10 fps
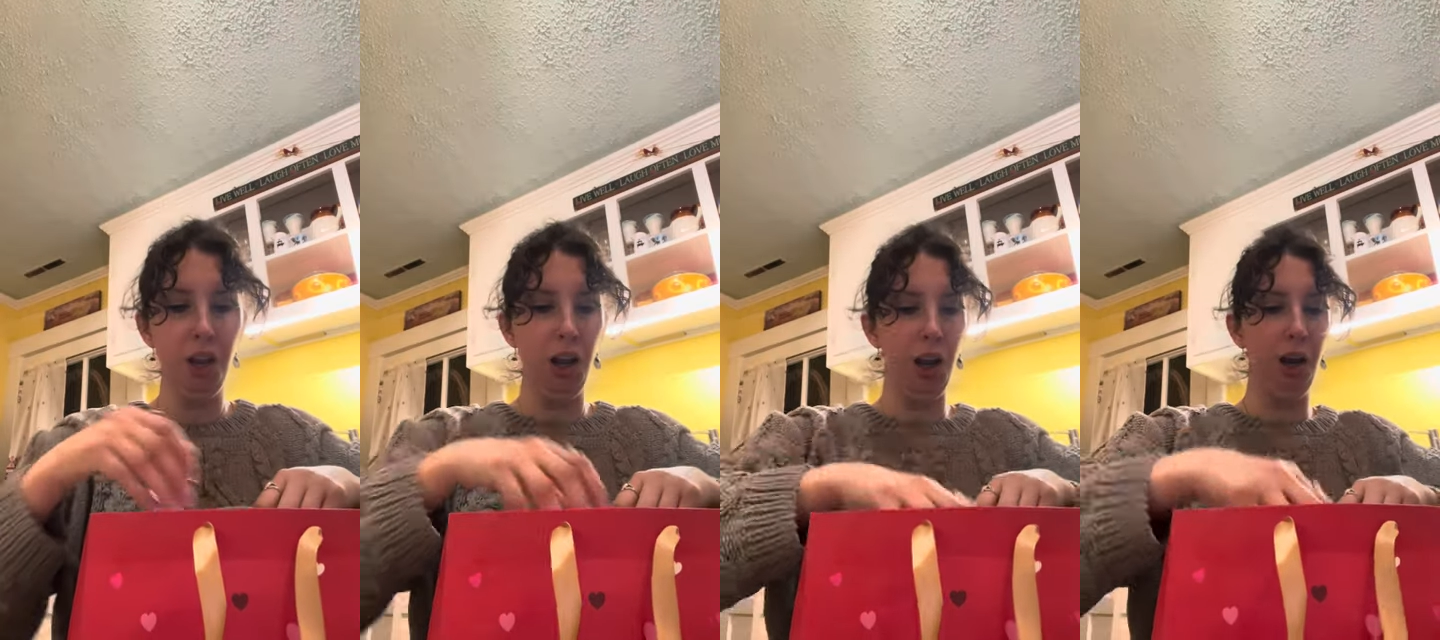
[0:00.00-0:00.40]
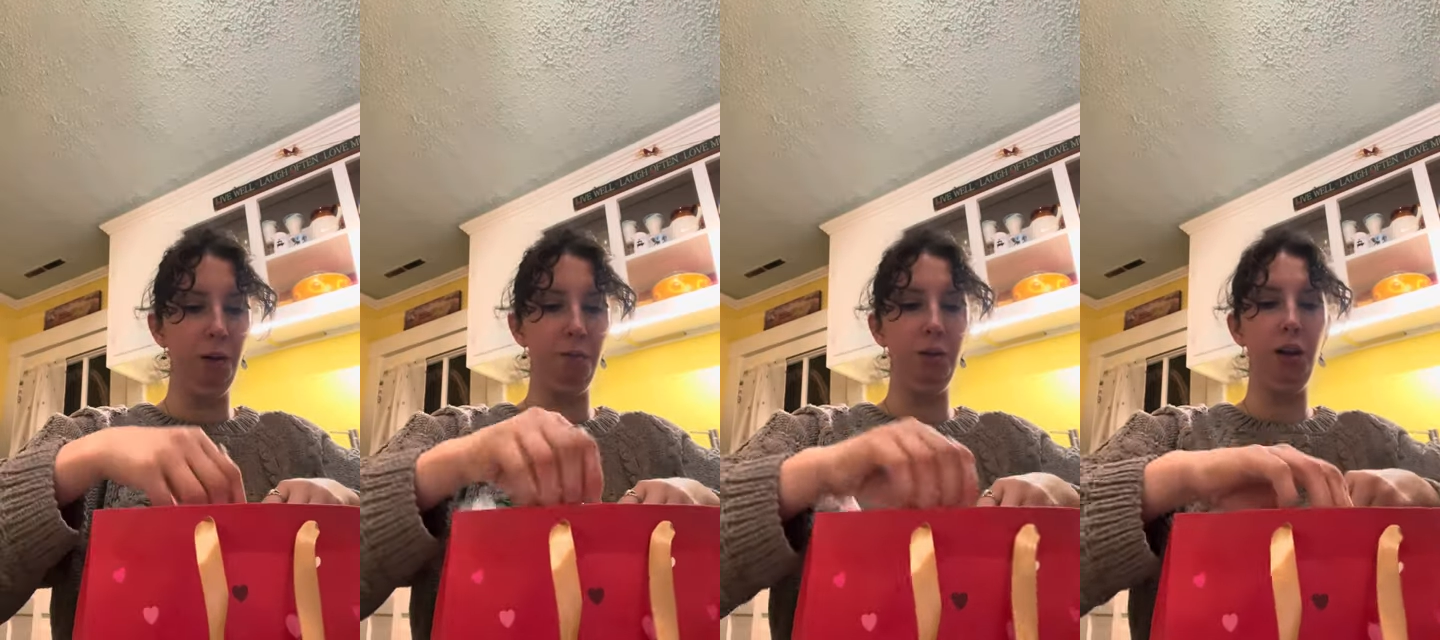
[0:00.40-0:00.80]

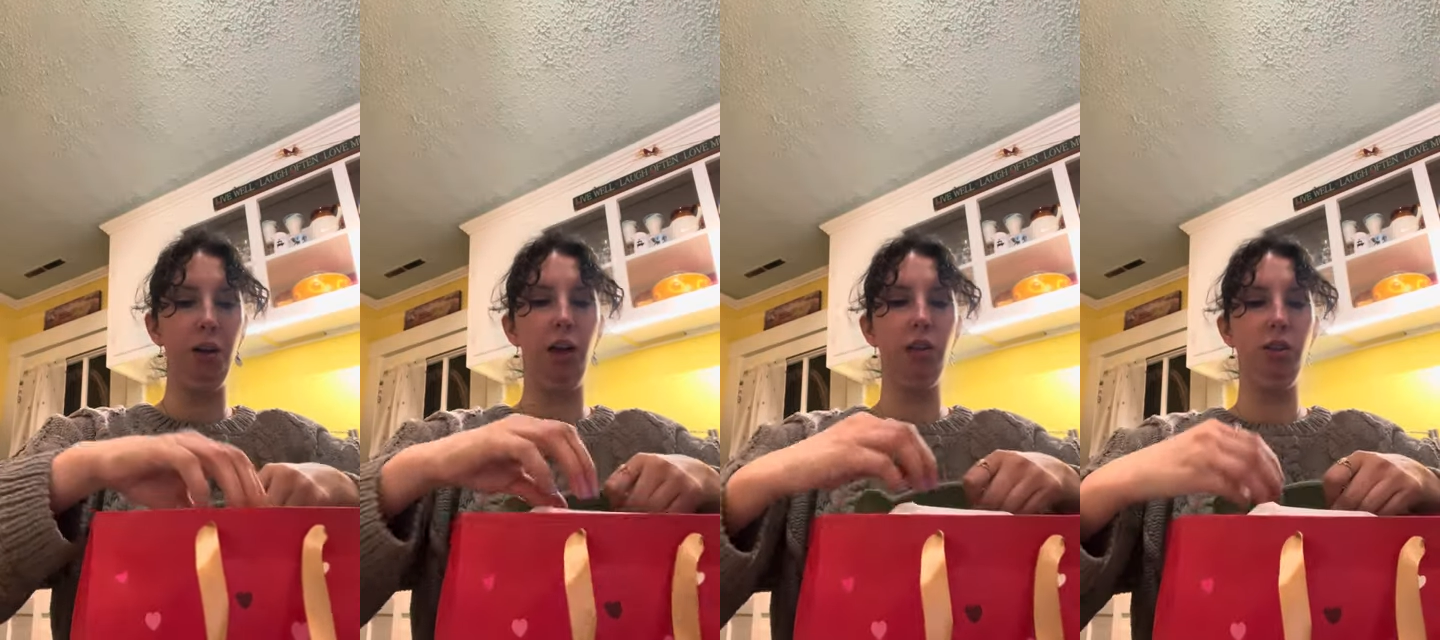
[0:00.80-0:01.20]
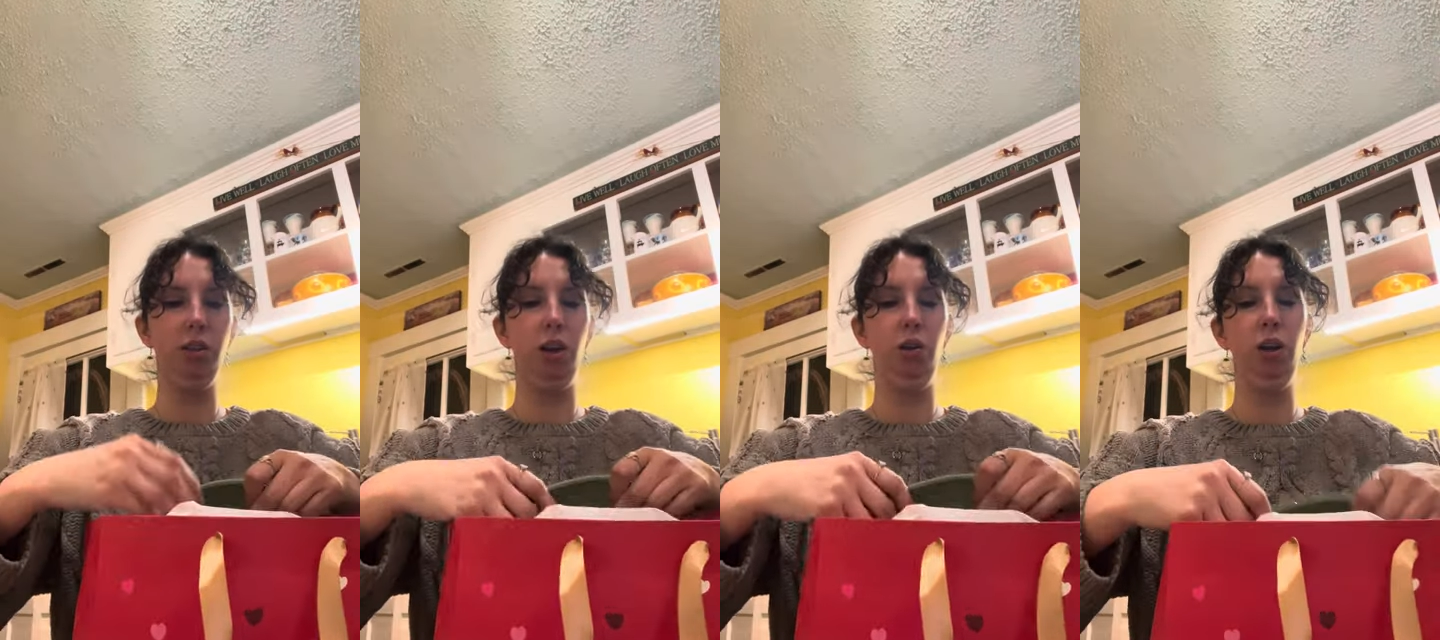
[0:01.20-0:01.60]
Um, okay,
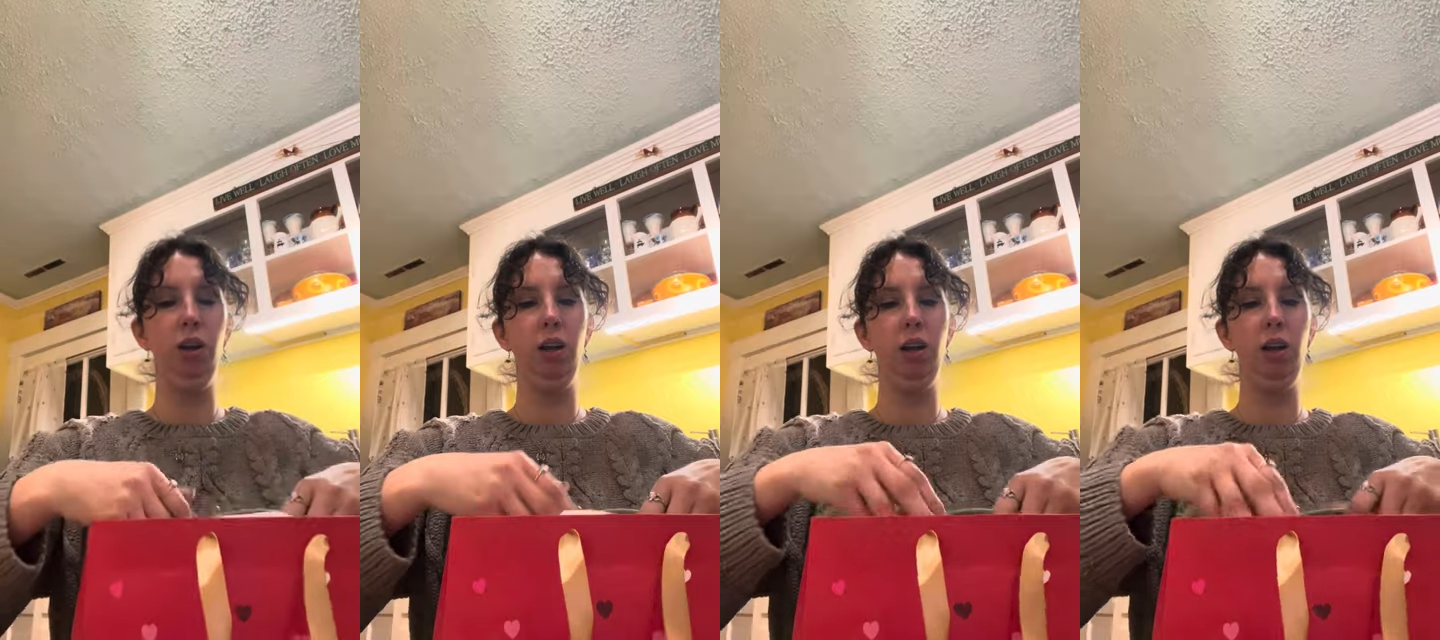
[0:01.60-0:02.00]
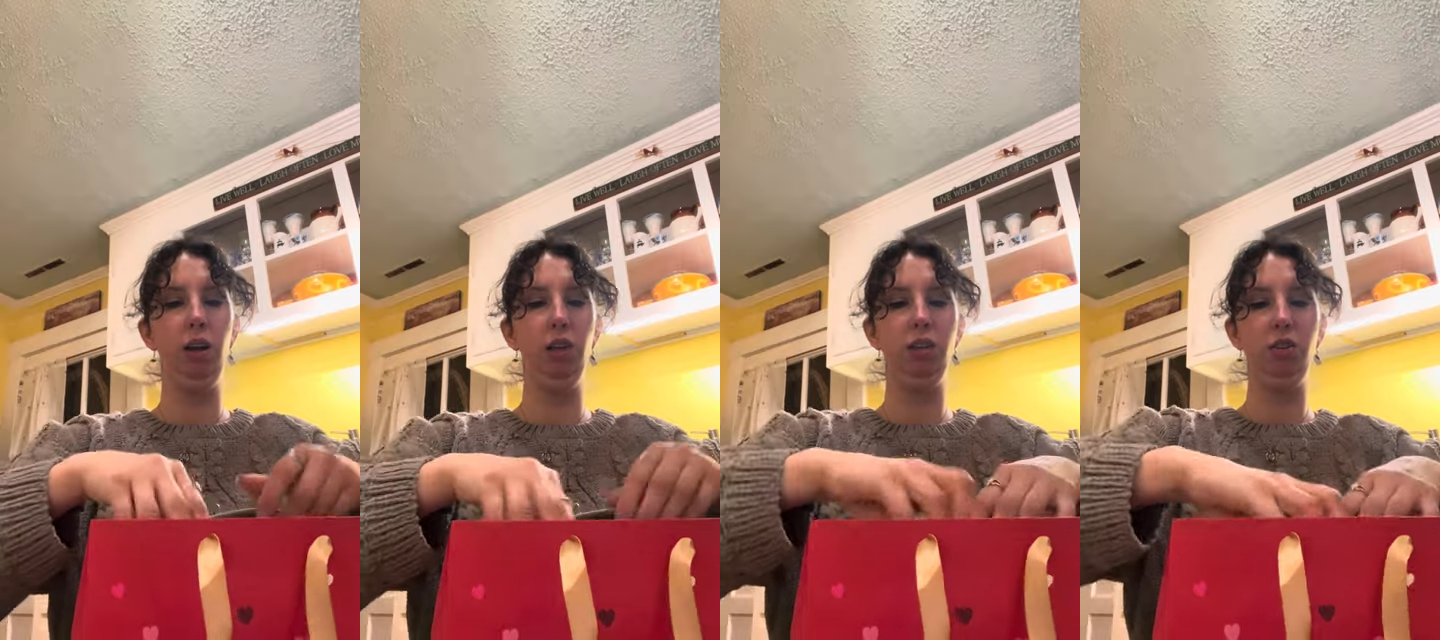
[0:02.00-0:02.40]
so, oh,
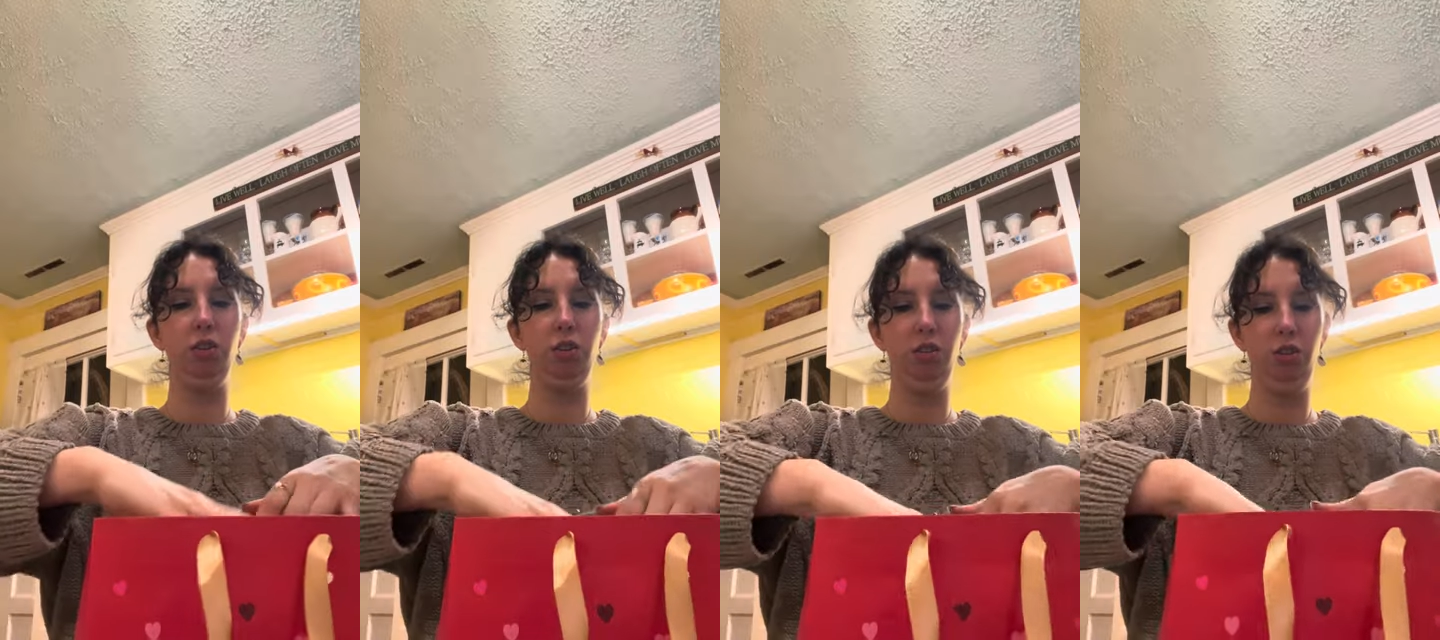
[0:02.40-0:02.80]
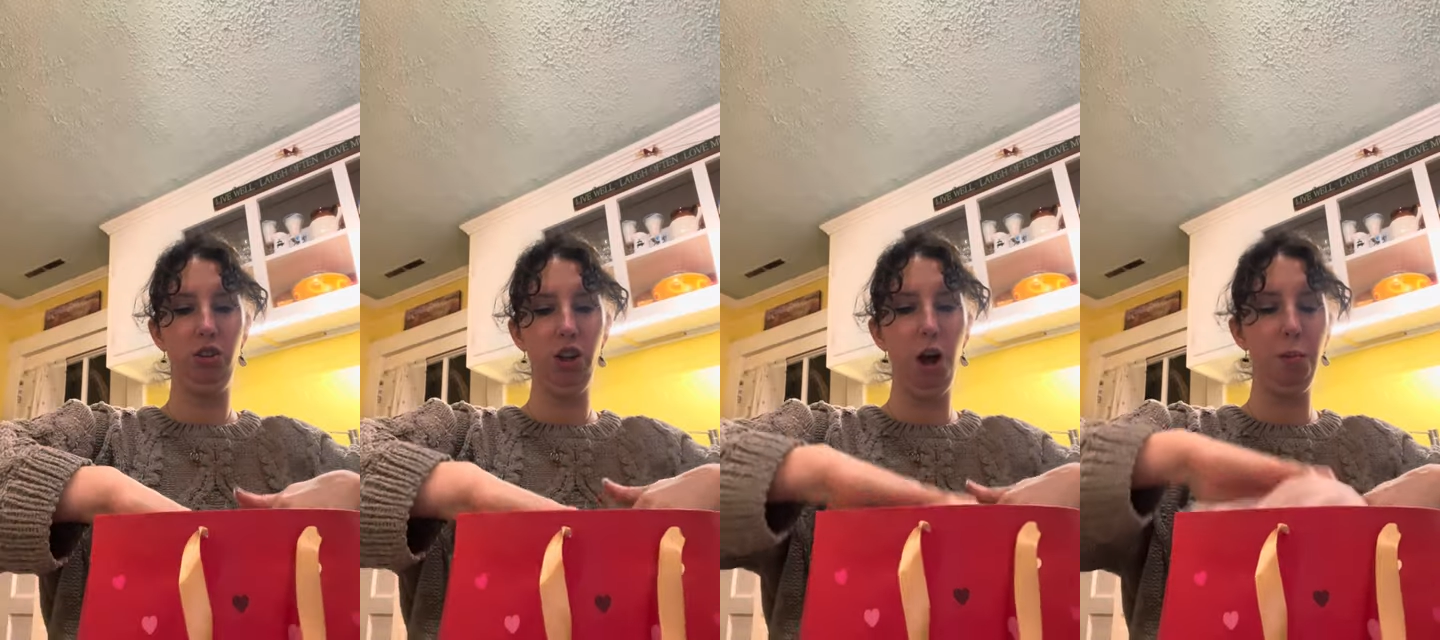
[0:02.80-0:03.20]

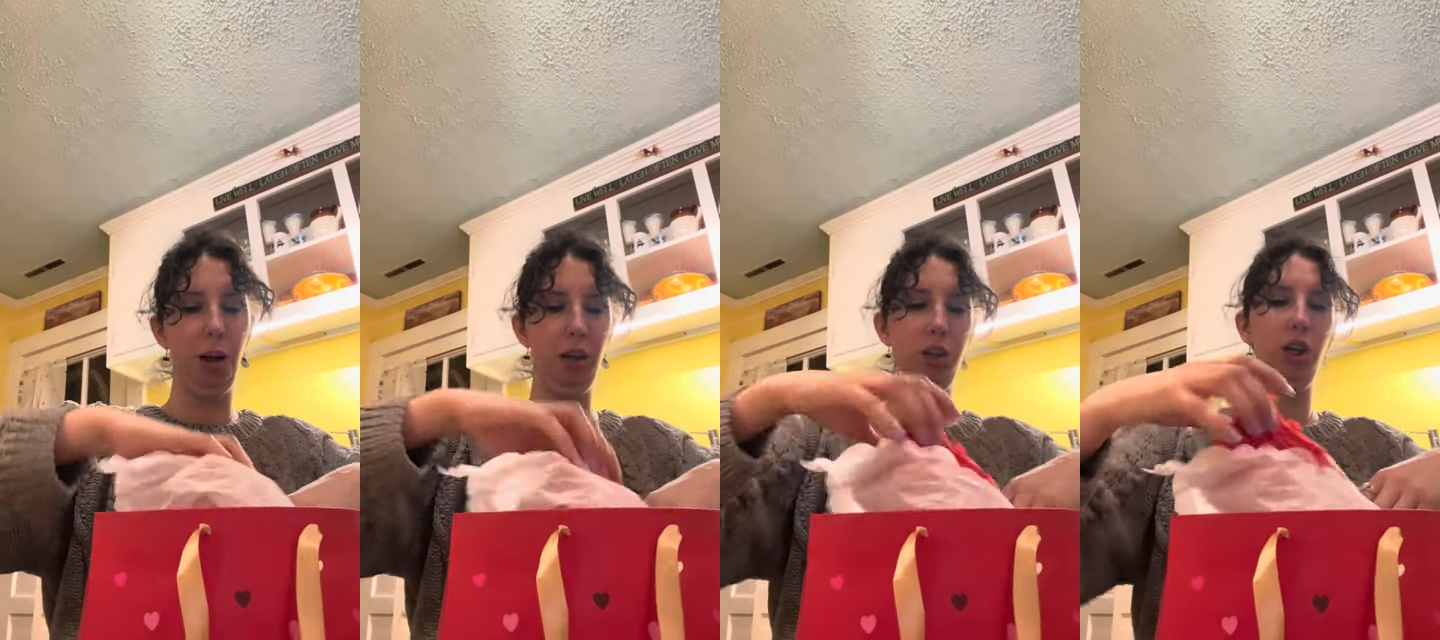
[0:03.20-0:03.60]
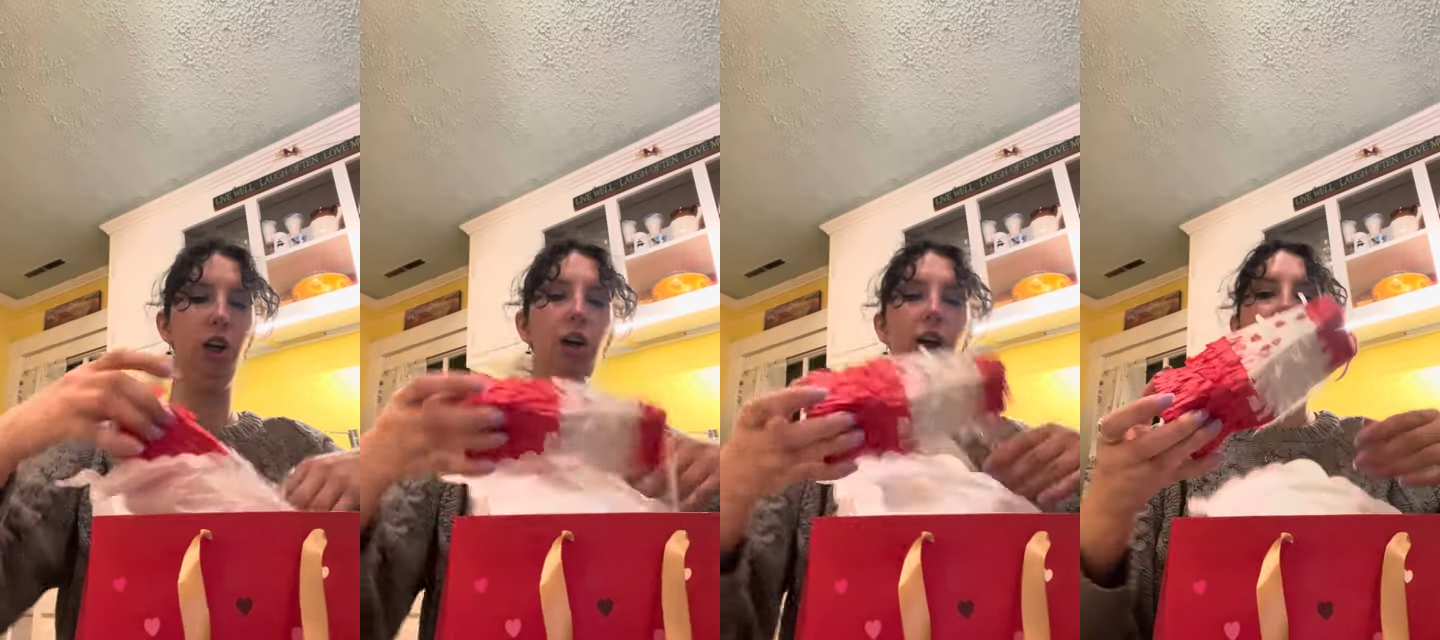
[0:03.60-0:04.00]
so much.
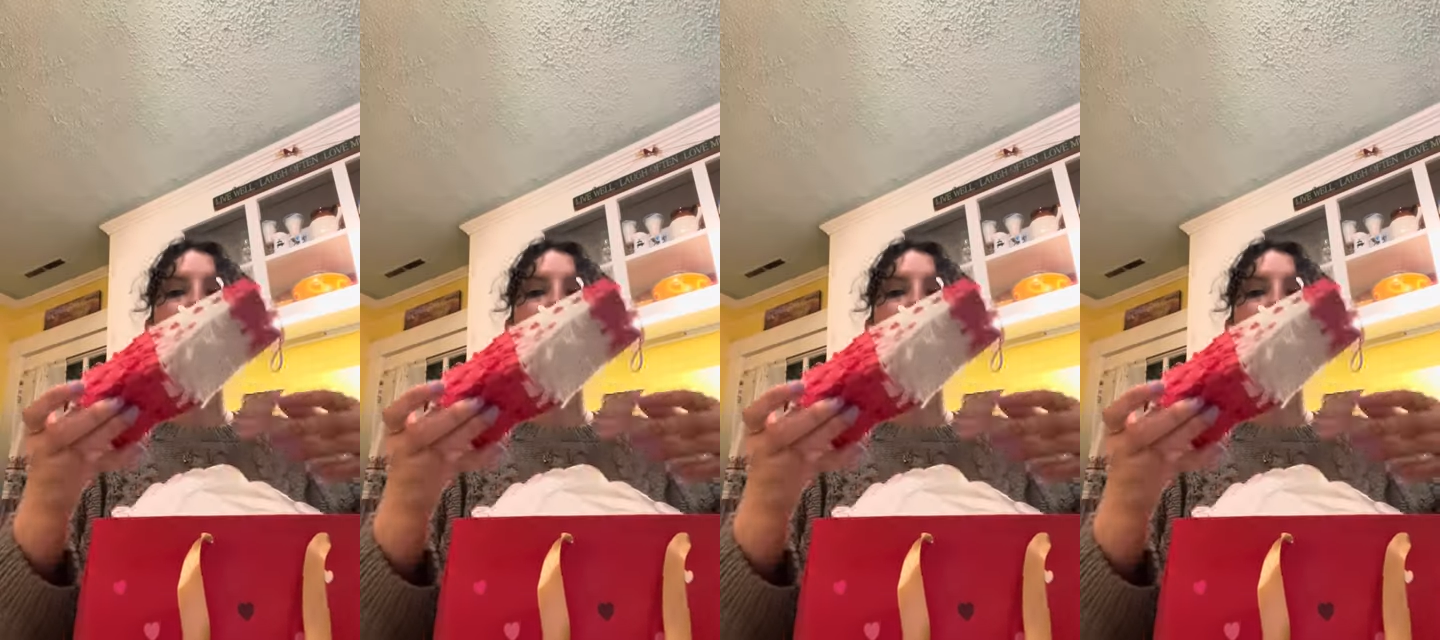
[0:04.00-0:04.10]
Okay.